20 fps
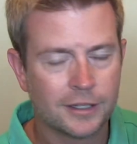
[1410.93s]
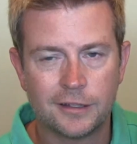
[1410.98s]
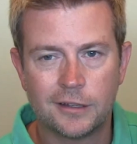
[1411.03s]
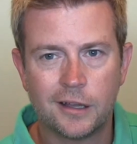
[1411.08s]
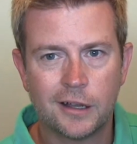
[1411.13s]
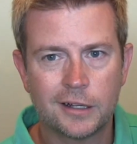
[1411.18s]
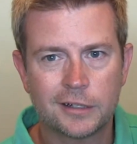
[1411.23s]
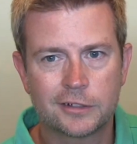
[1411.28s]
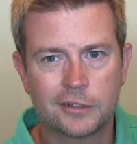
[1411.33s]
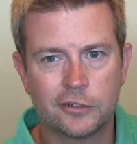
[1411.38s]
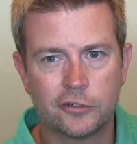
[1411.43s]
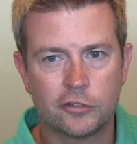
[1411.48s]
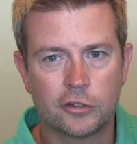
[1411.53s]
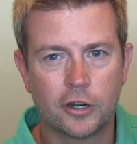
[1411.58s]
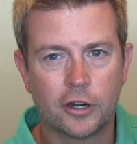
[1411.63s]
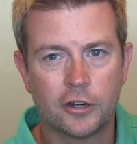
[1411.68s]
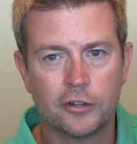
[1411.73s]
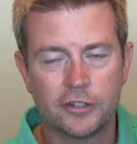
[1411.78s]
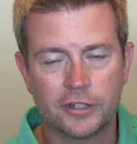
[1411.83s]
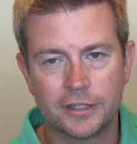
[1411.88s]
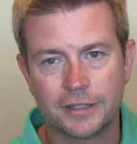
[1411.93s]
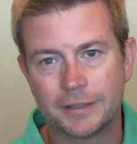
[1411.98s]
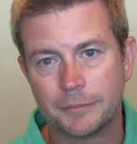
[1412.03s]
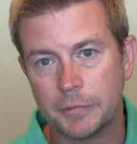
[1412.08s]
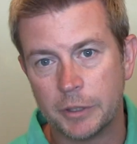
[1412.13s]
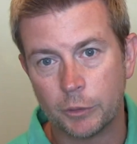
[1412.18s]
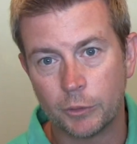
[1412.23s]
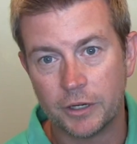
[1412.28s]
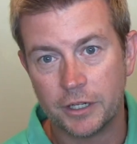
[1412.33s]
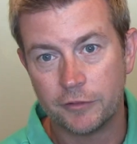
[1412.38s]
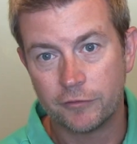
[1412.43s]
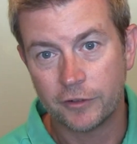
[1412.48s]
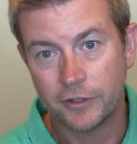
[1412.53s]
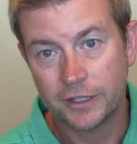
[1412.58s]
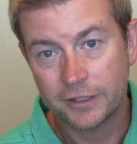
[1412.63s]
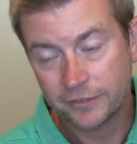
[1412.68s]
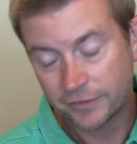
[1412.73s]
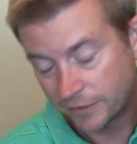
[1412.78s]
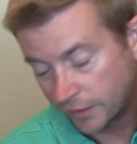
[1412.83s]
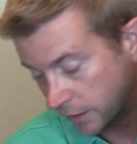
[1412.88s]
dock to charge and be ready for
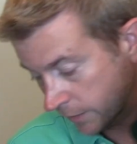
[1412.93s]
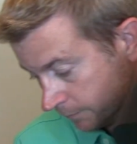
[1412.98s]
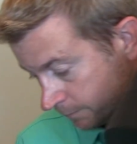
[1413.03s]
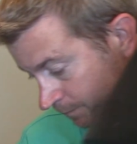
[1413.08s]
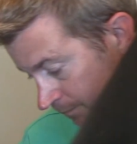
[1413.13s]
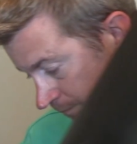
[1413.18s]
next time.